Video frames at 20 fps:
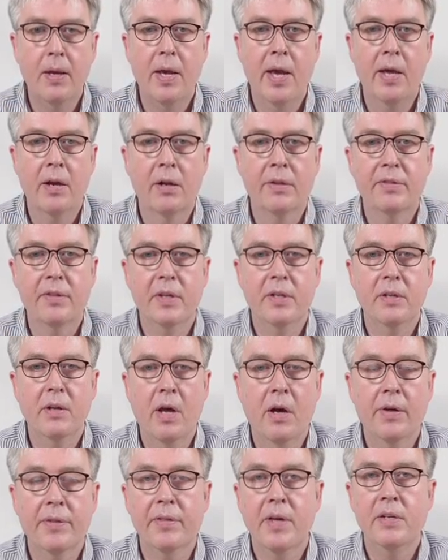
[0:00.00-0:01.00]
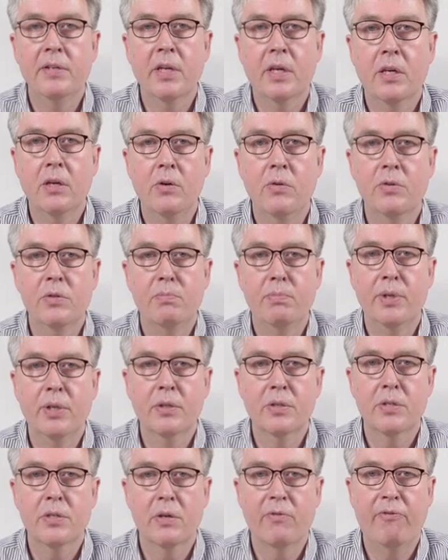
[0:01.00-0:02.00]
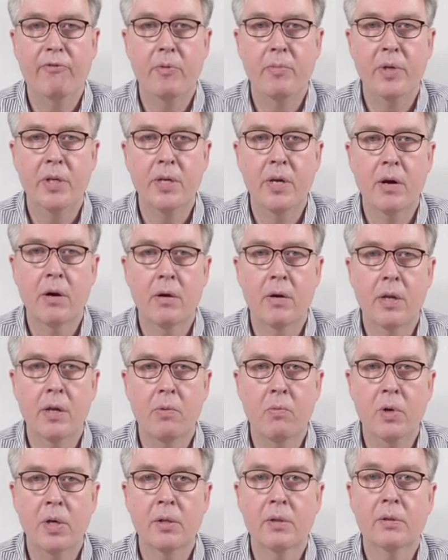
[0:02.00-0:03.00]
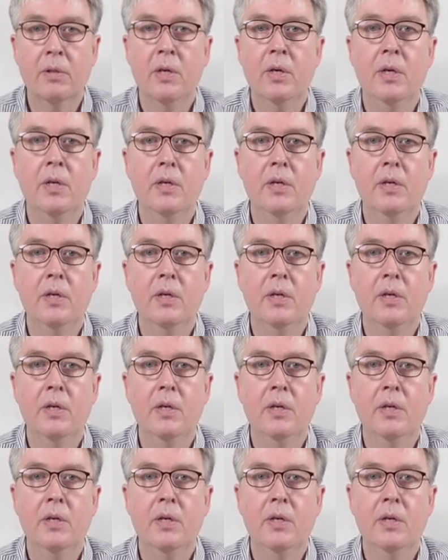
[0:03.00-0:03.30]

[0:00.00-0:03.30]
and authentic, use builds the familiarity with